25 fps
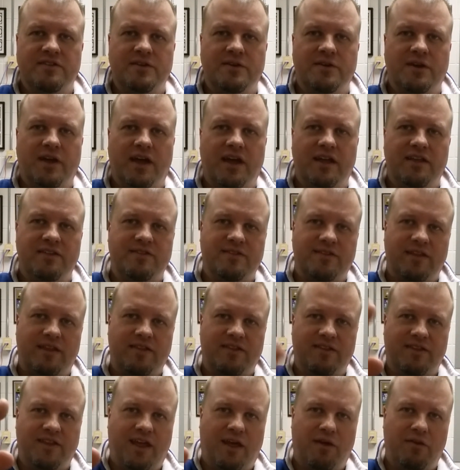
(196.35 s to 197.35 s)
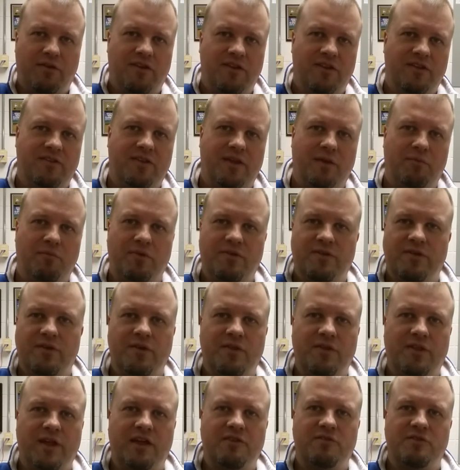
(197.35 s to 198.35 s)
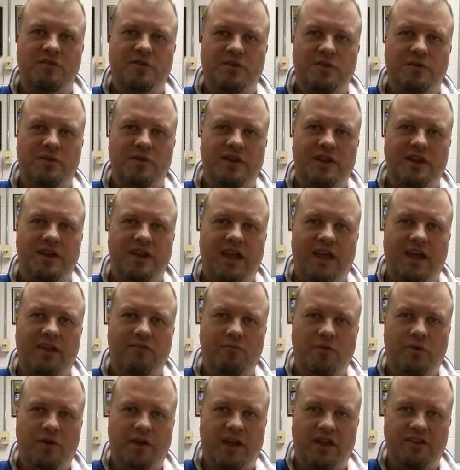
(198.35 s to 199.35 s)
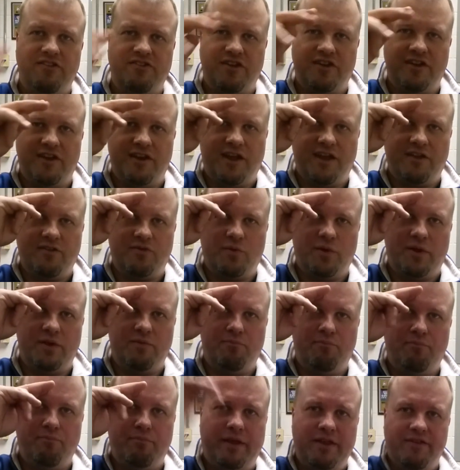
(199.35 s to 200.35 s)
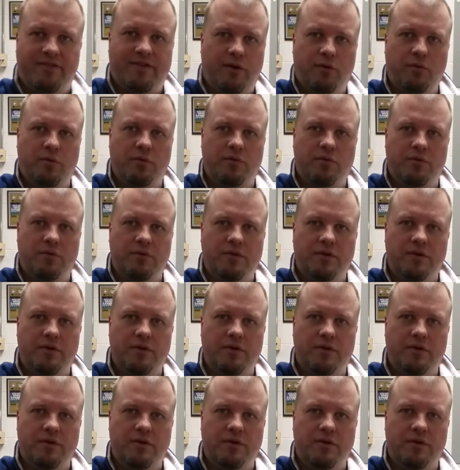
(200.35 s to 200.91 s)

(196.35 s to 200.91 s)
So guys, that's the end of this episode. Thanks for tuning in again. We'll catch you on the next one. Peace out.